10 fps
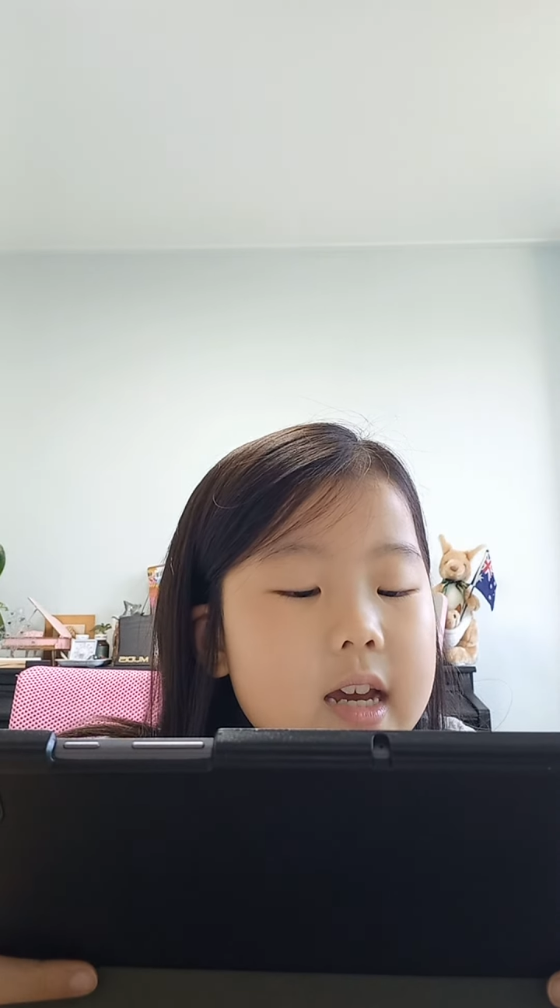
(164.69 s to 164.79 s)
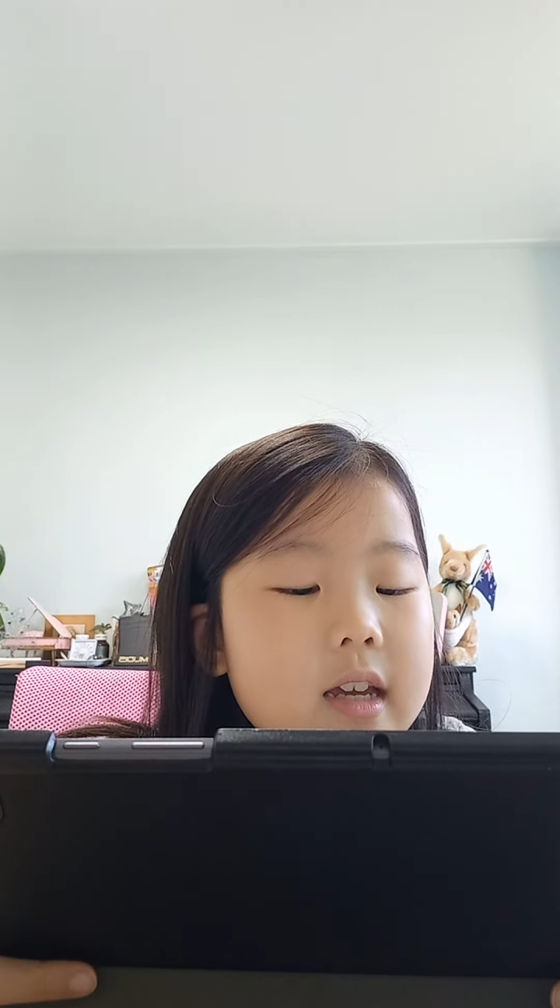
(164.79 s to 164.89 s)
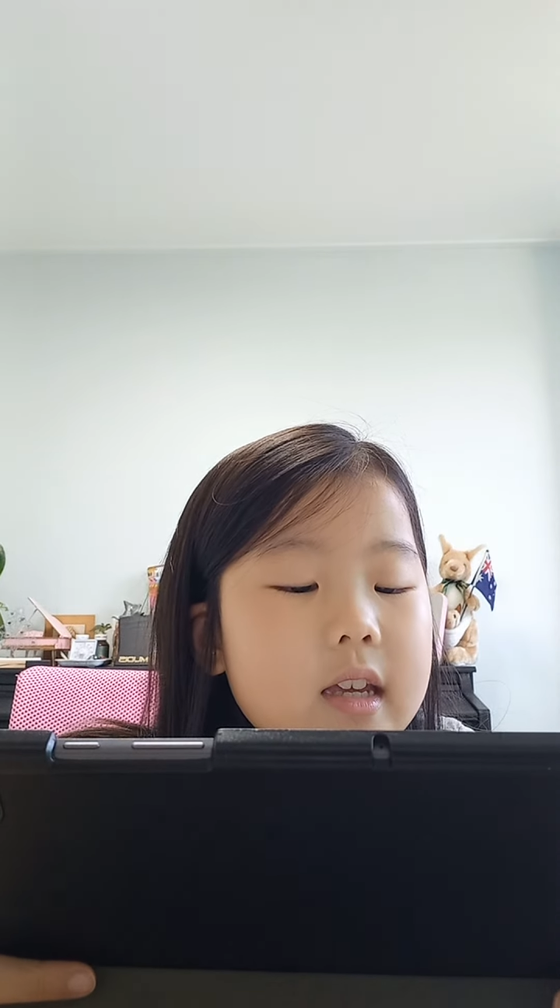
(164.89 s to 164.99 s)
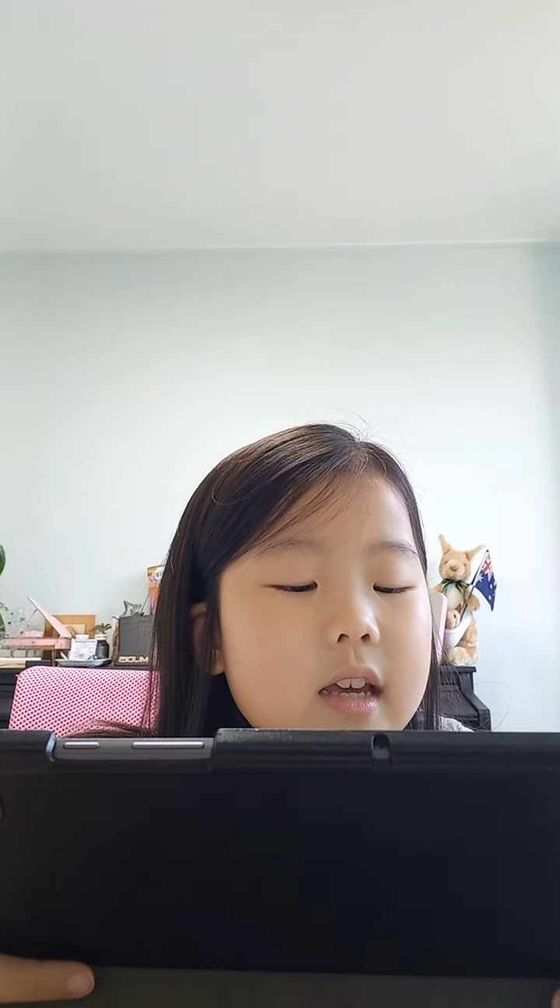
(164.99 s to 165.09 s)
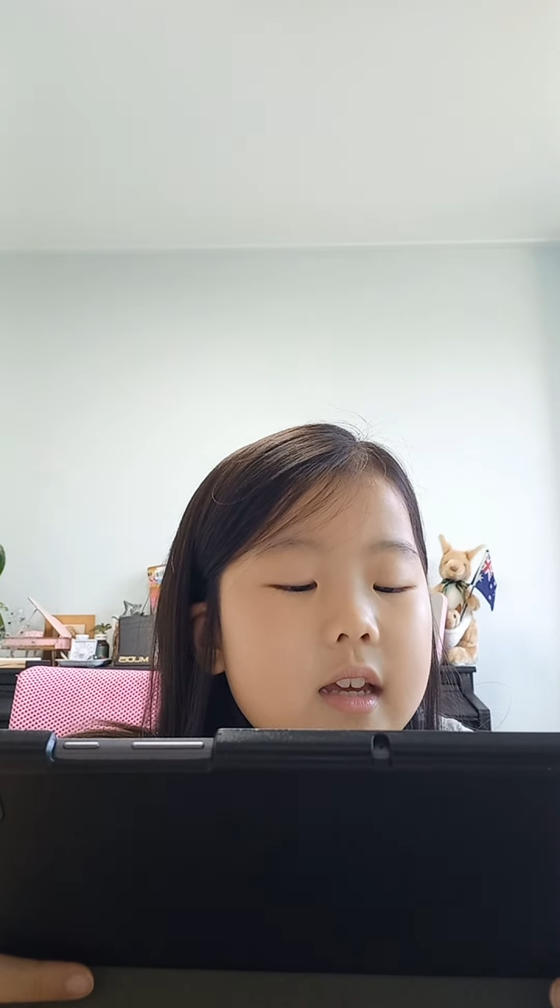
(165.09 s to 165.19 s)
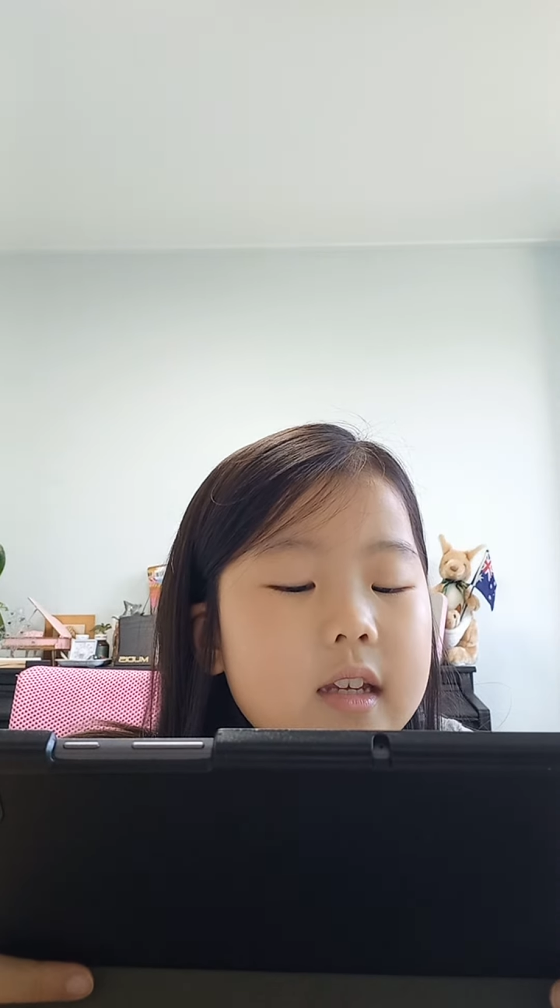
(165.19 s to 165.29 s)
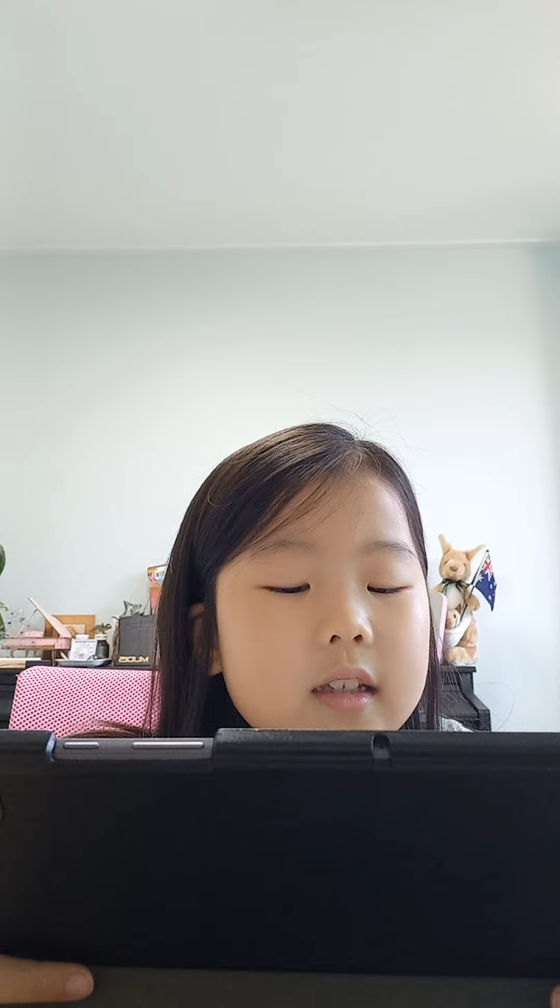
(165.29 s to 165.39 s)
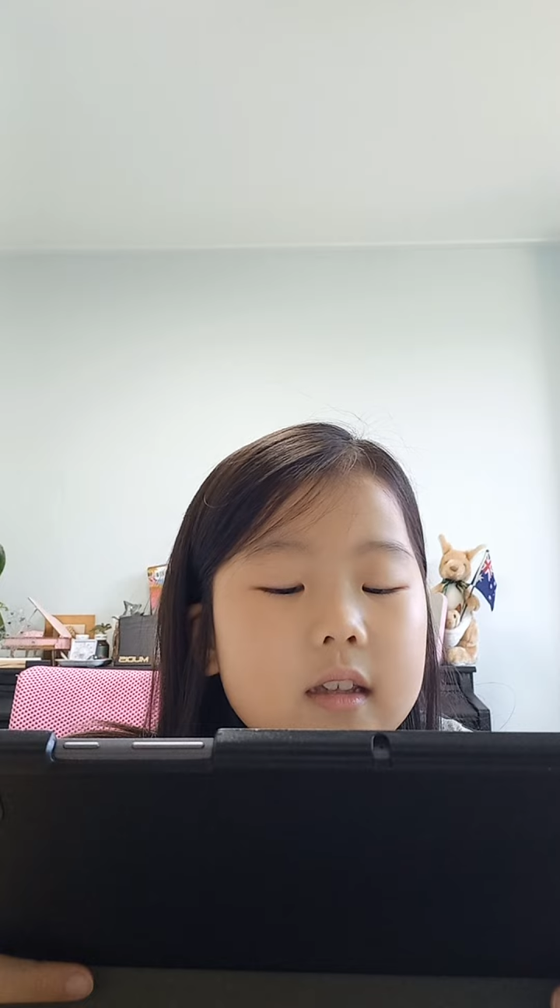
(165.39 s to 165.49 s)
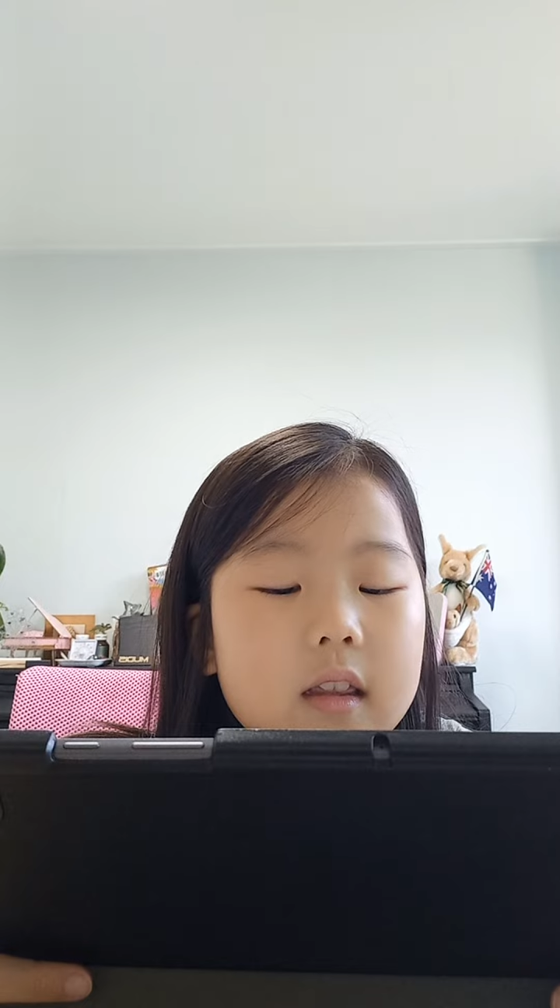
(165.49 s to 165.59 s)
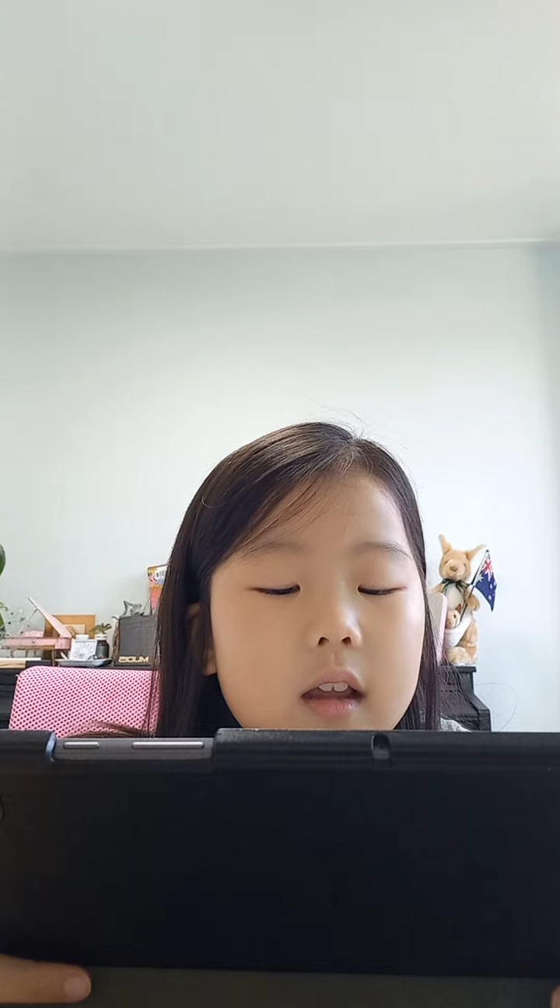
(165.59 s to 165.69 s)

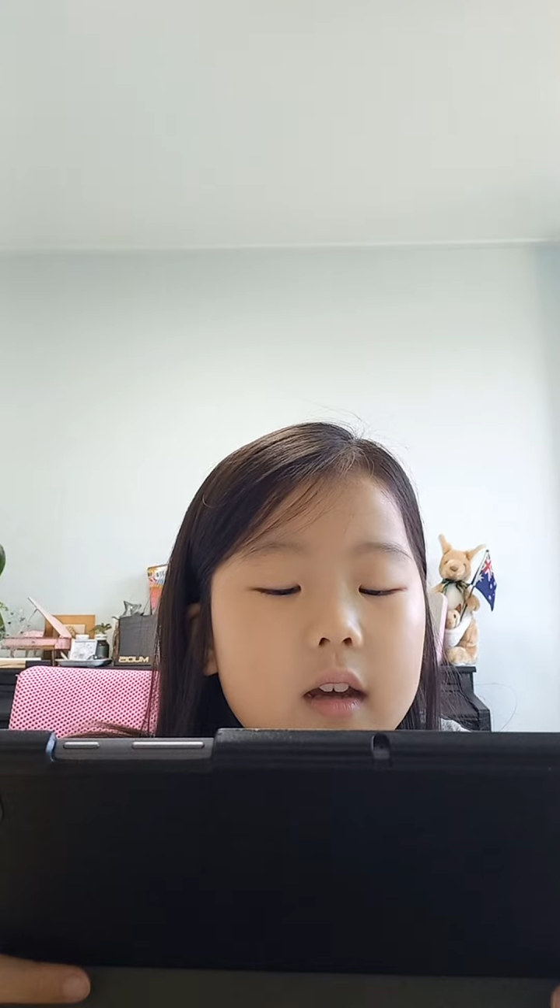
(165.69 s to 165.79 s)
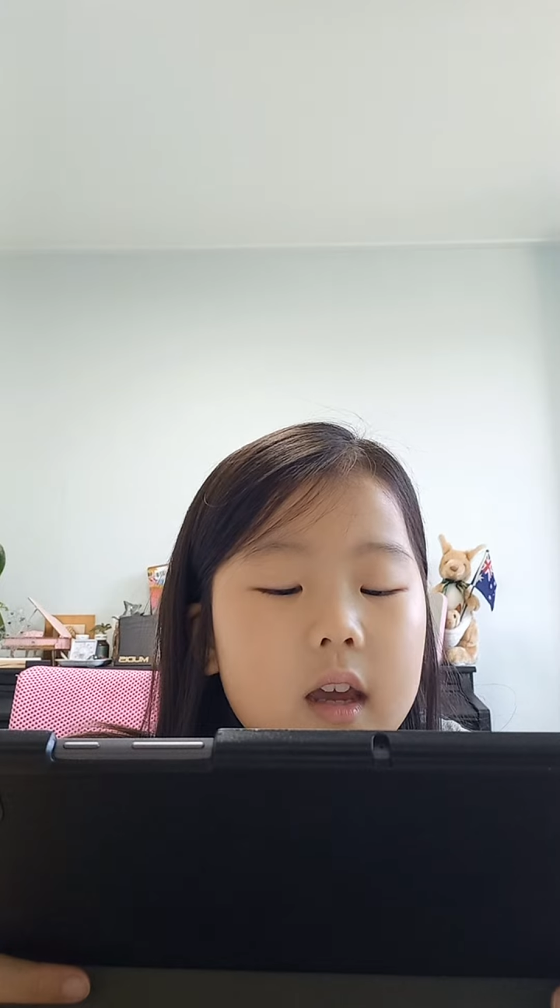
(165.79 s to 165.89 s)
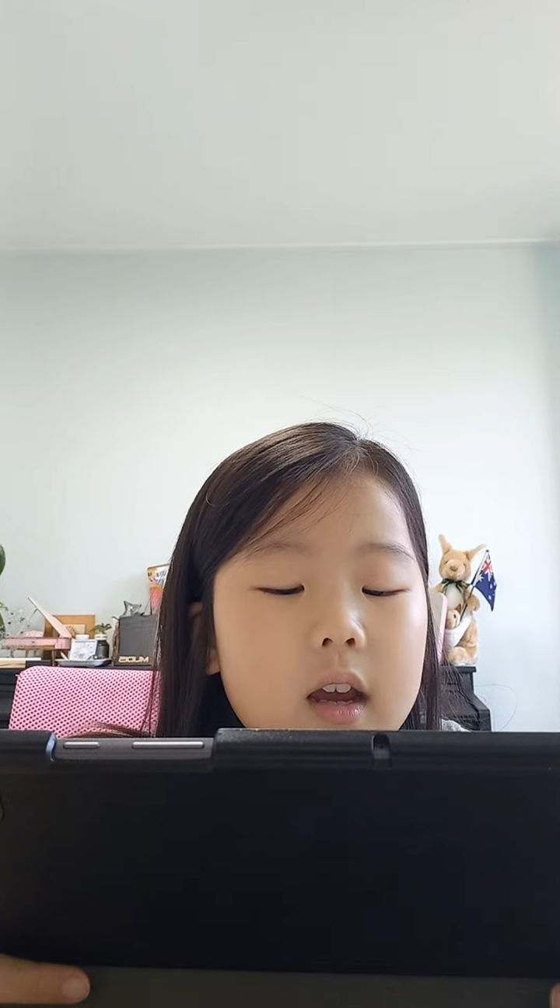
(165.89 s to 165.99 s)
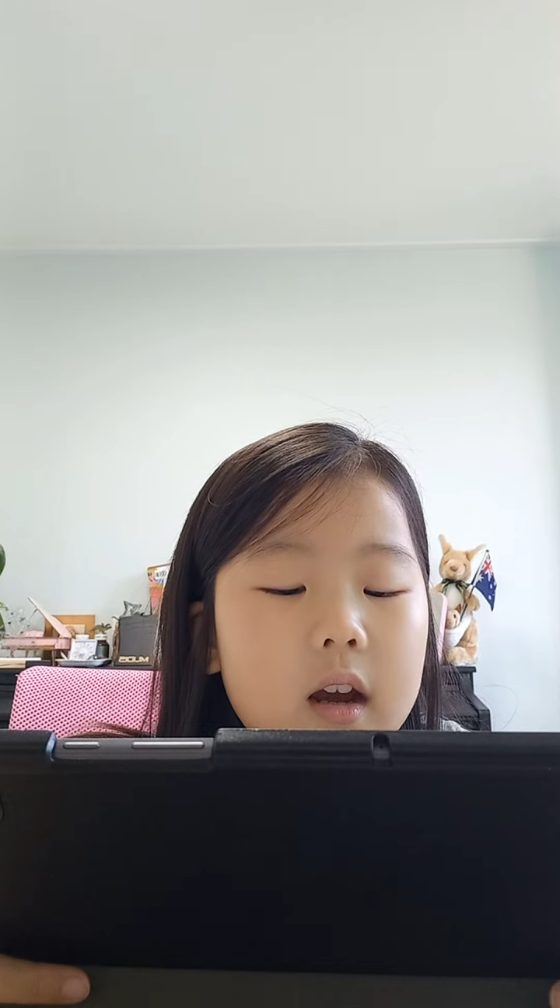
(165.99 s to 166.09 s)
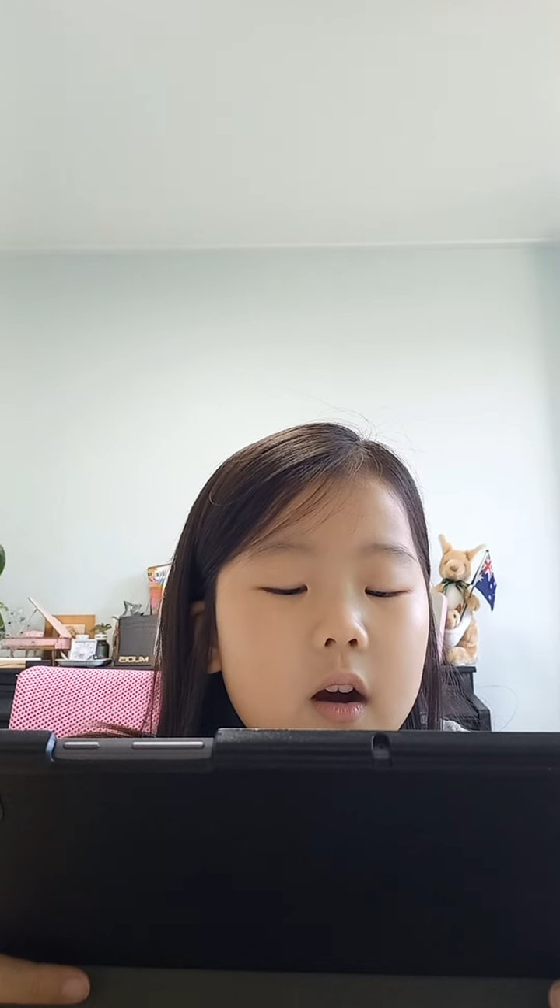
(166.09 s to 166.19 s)
He's looking